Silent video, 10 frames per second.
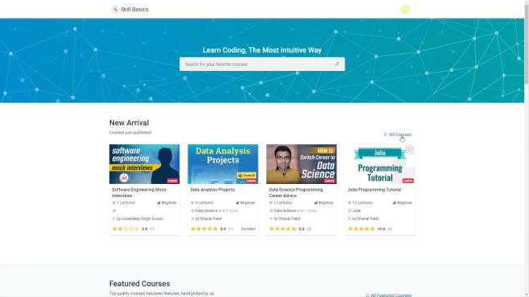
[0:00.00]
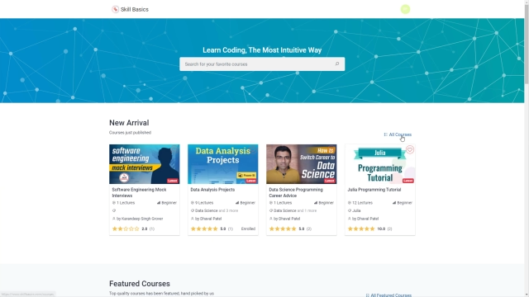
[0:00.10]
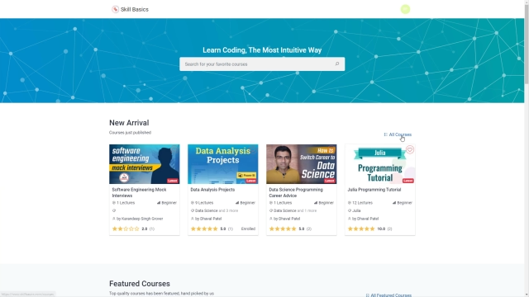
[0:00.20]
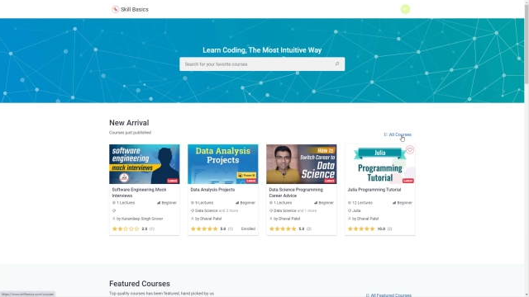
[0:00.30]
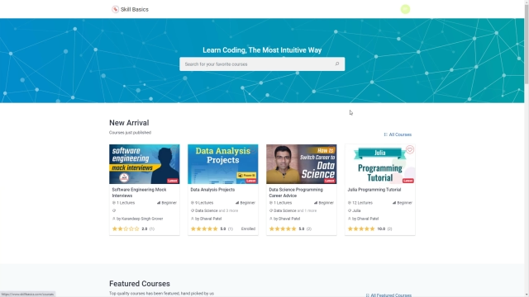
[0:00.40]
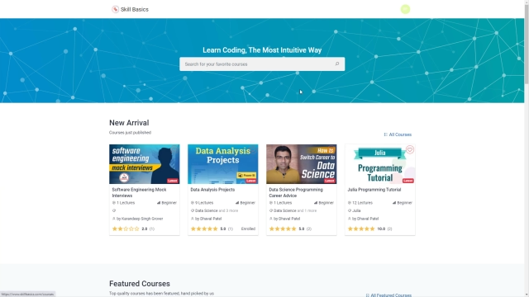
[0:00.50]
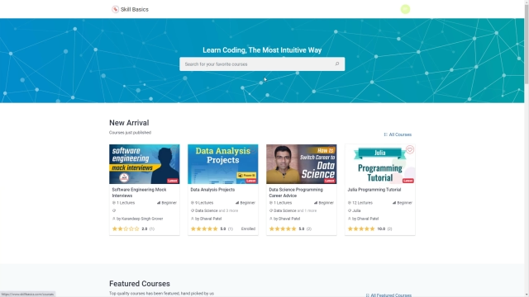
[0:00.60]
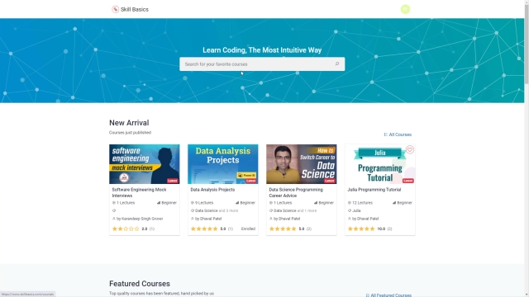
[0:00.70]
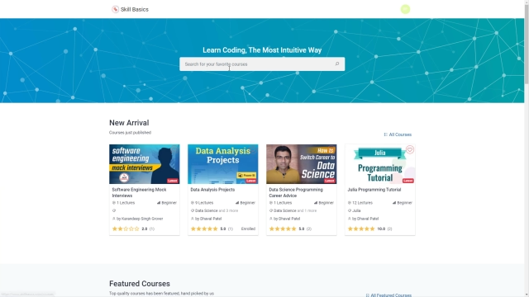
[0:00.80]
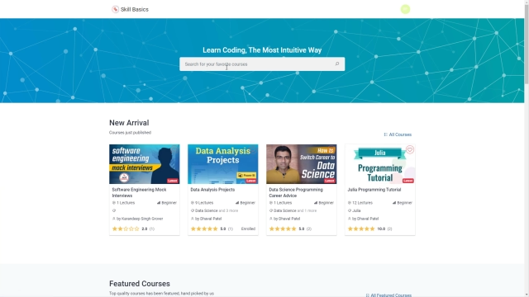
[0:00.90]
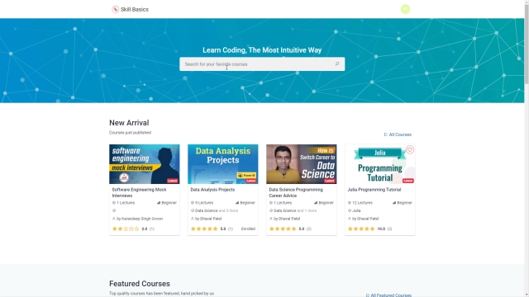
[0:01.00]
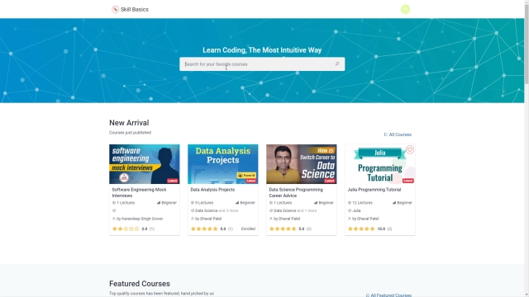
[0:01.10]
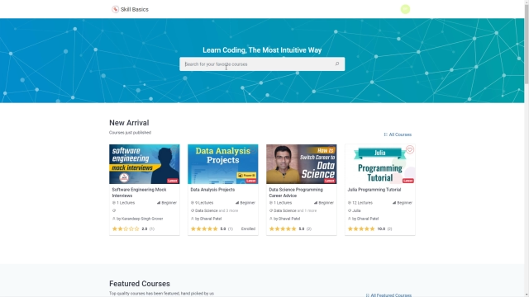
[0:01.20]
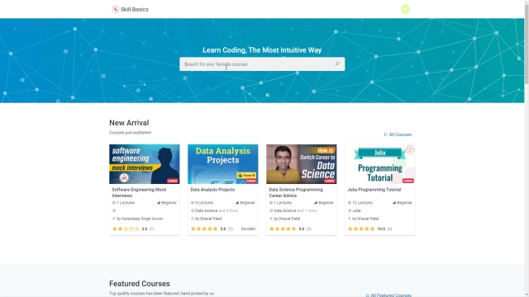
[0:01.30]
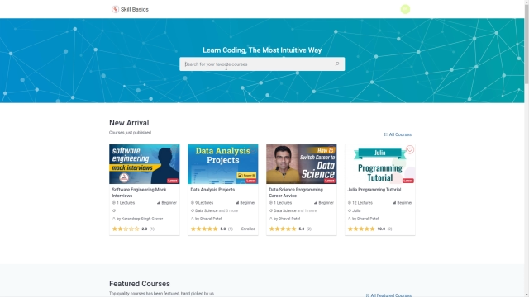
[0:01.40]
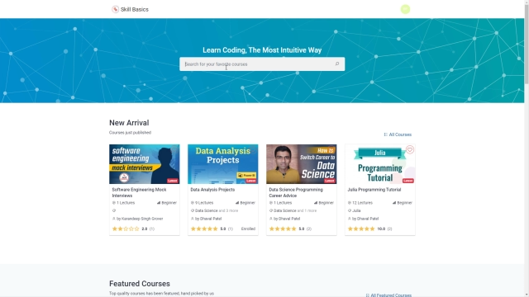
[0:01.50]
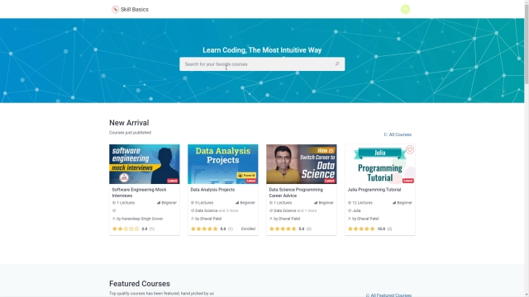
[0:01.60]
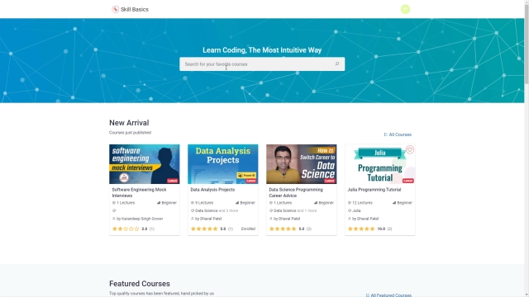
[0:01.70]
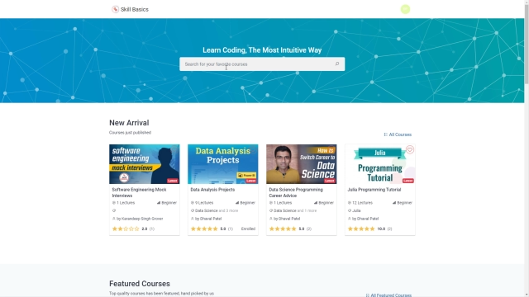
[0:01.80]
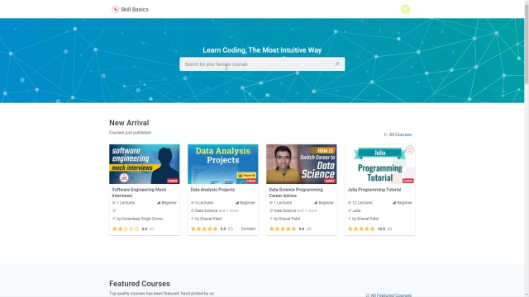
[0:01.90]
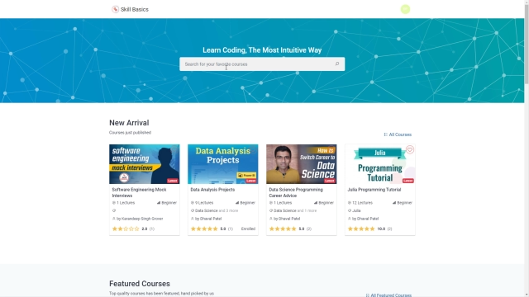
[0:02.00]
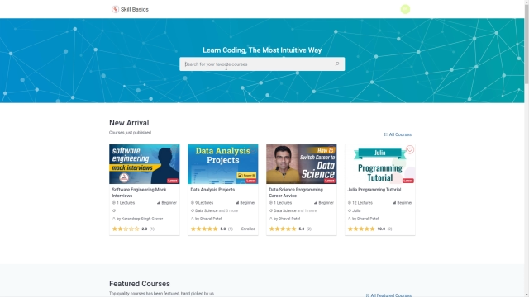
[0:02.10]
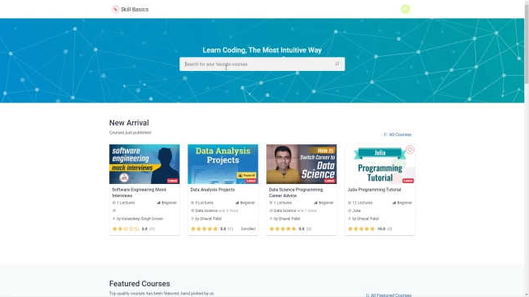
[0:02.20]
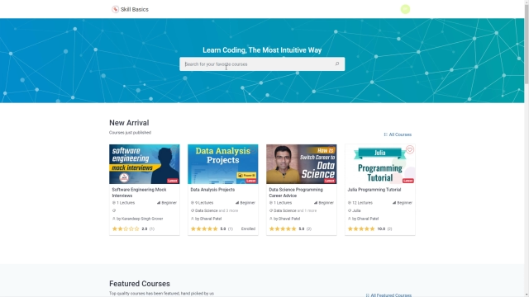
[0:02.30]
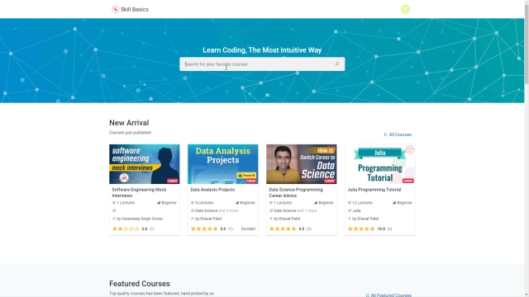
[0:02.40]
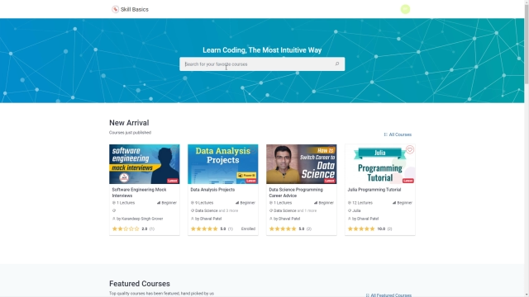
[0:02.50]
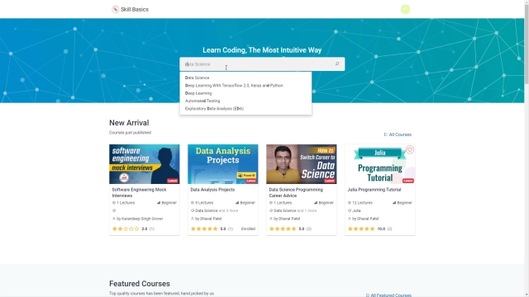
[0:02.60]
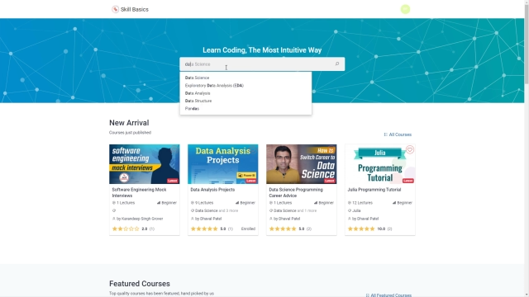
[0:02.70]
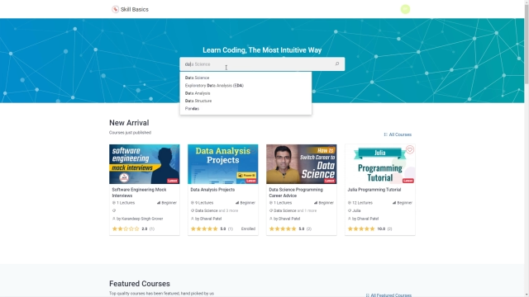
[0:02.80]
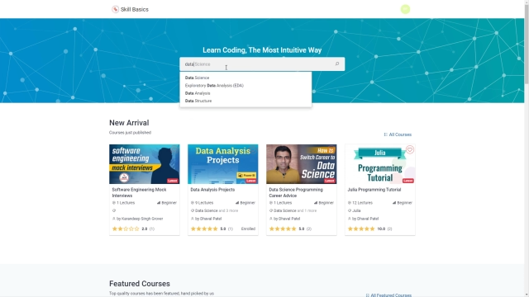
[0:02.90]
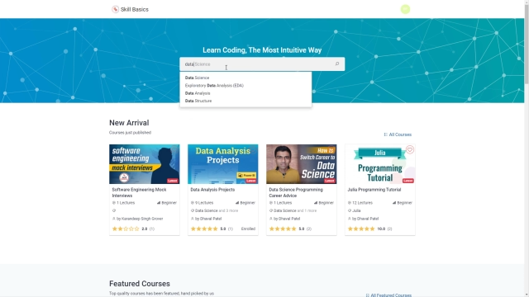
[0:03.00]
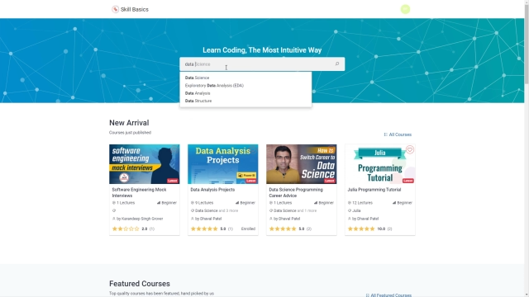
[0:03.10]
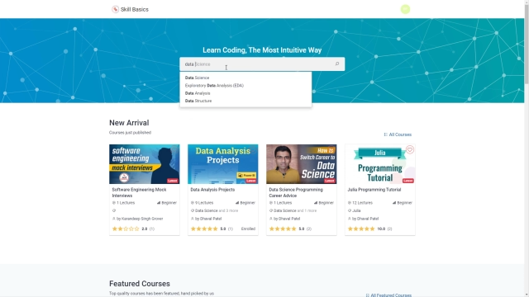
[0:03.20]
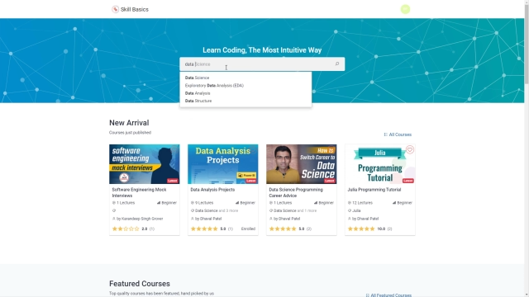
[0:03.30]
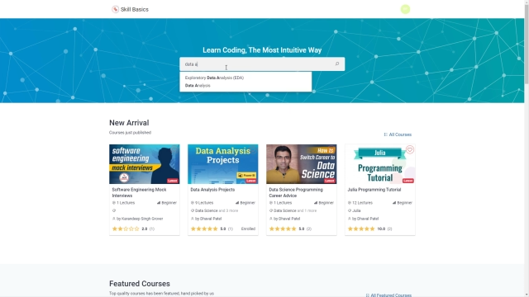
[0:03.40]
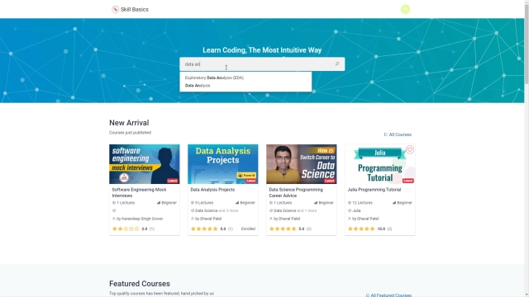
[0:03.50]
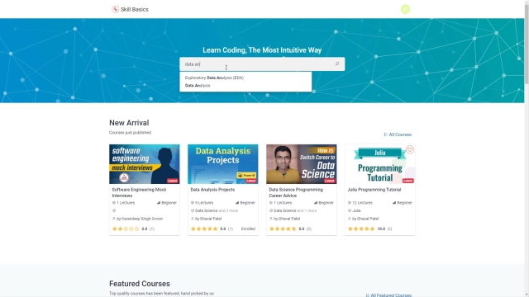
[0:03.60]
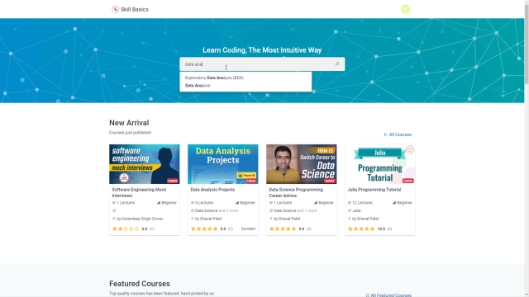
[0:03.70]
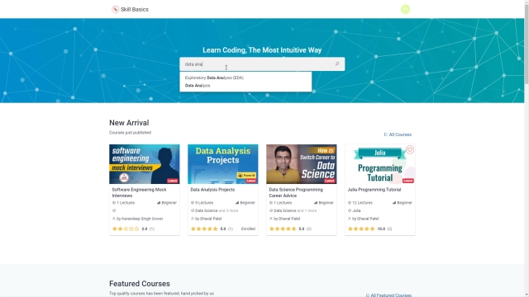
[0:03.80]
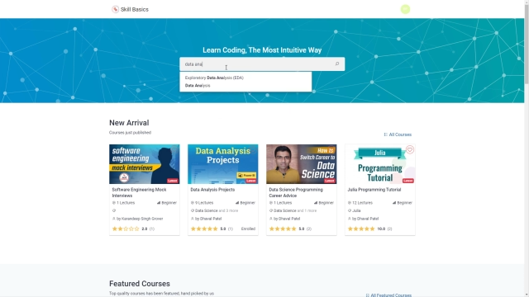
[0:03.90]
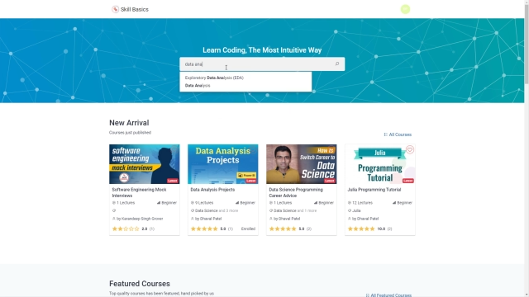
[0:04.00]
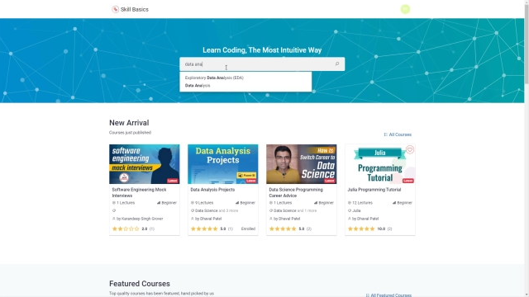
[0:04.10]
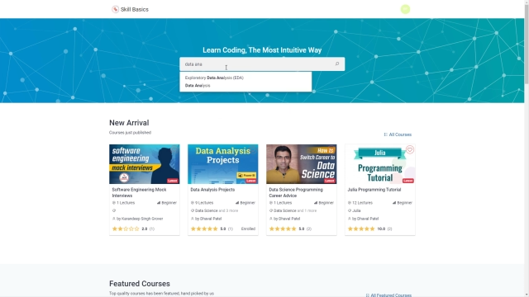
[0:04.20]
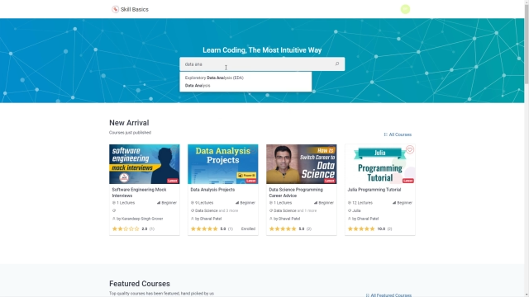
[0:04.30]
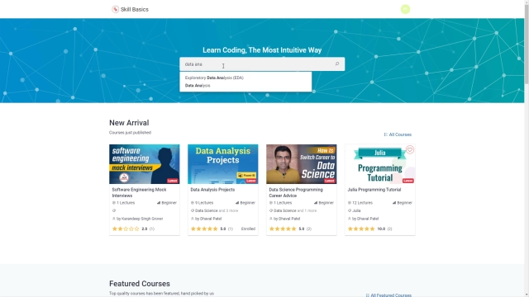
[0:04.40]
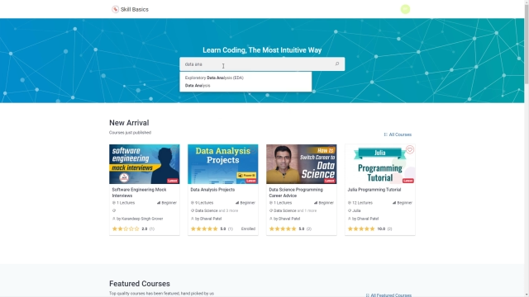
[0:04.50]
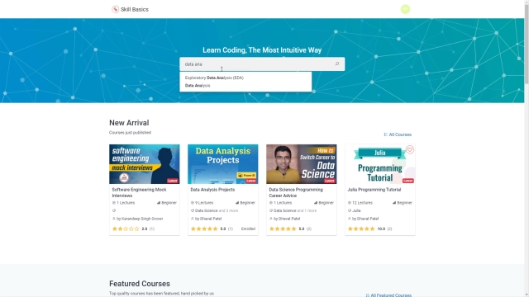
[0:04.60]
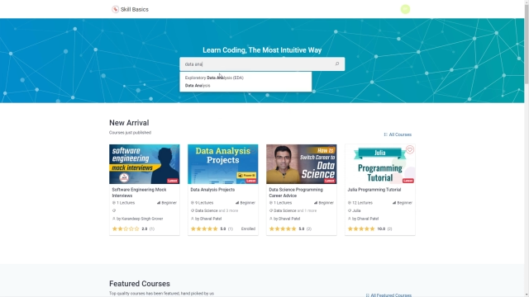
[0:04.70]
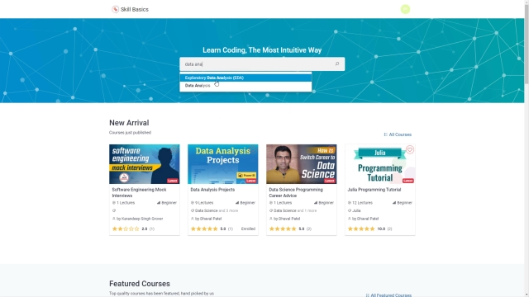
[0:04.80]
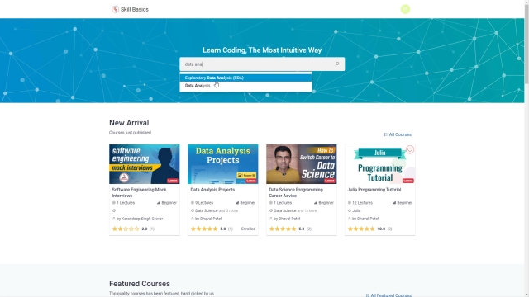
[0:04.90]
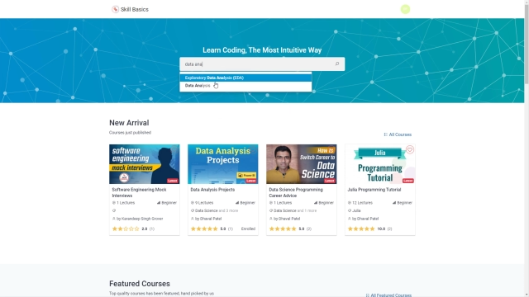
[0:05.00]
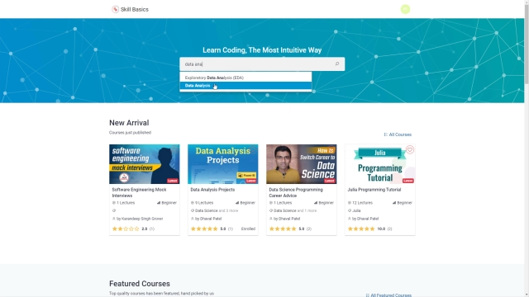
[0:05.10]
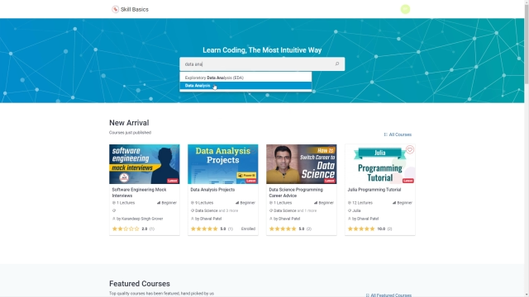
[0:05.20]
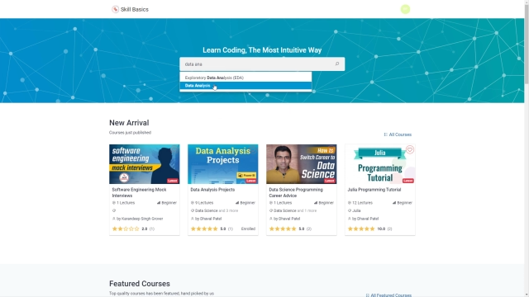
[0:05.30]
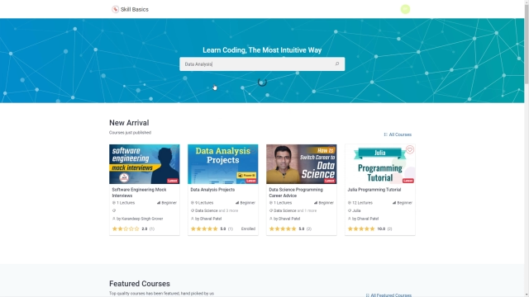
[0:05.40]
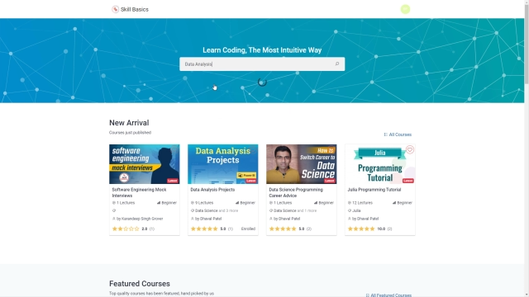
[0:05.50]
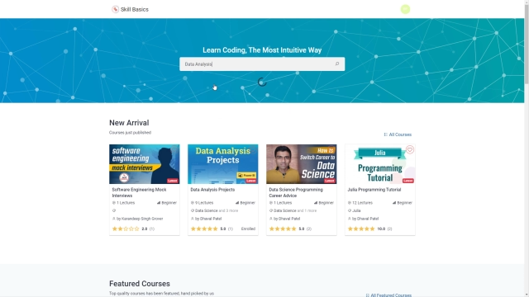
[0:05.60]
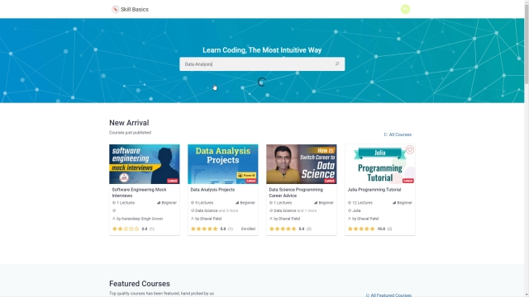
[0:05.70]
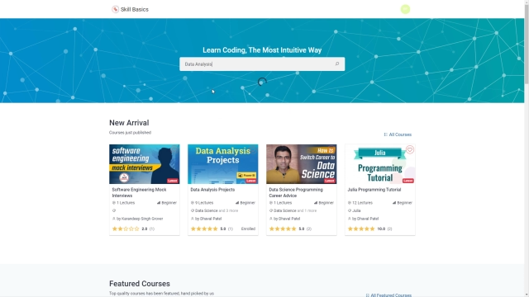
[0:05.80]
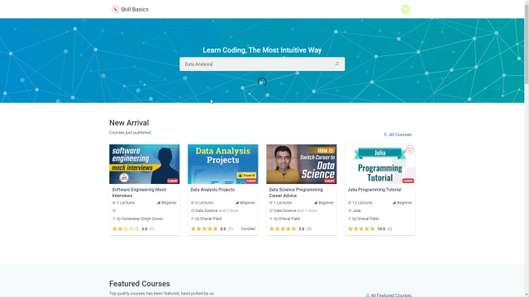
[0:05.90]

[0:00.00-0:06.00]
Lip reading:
(no speaker visible)